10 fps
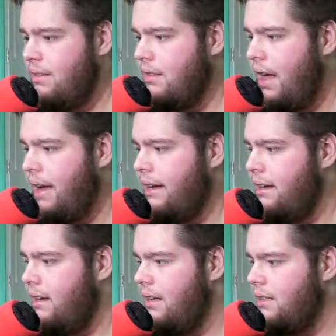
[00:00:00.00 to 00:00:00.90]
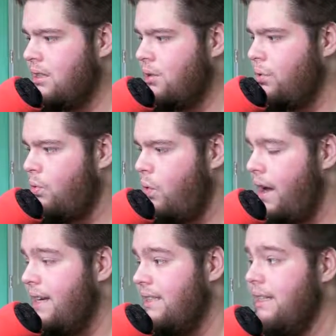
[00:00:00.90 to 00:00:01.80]
Like, it's
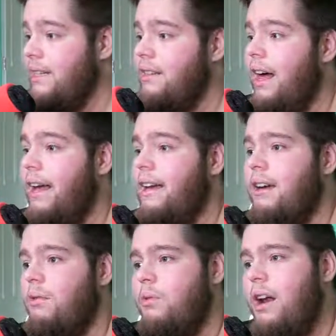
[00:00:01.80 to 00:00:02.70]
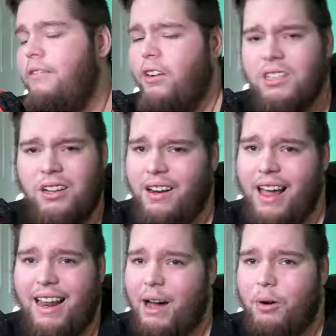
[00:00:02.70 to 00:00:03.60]
crazy. Like, when I first started
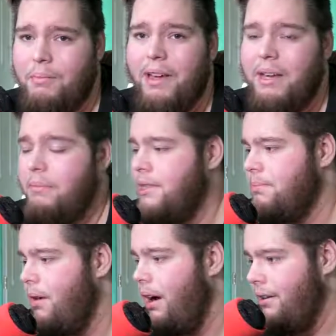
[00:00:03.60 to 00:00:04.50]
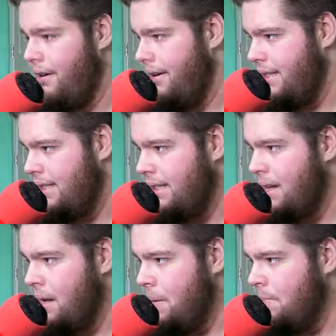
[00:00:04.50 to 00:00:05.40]
out, I wasn't making much progress.
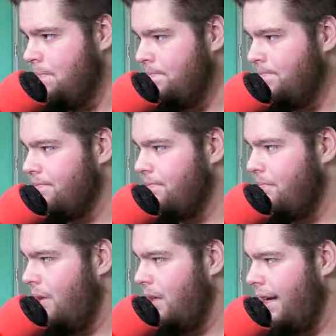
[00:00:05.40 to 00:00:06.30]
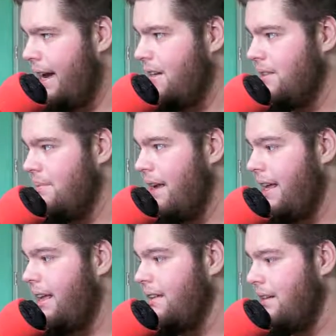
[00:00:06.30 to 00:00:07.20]
Like, I was
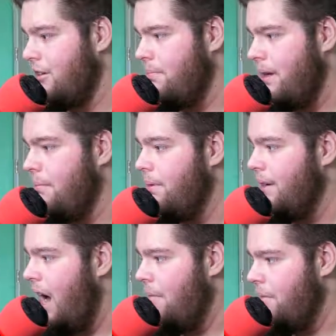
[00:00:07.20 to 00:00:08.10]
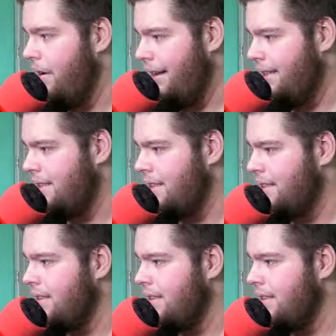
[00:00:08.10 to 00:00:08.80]
making a little bit, but not much.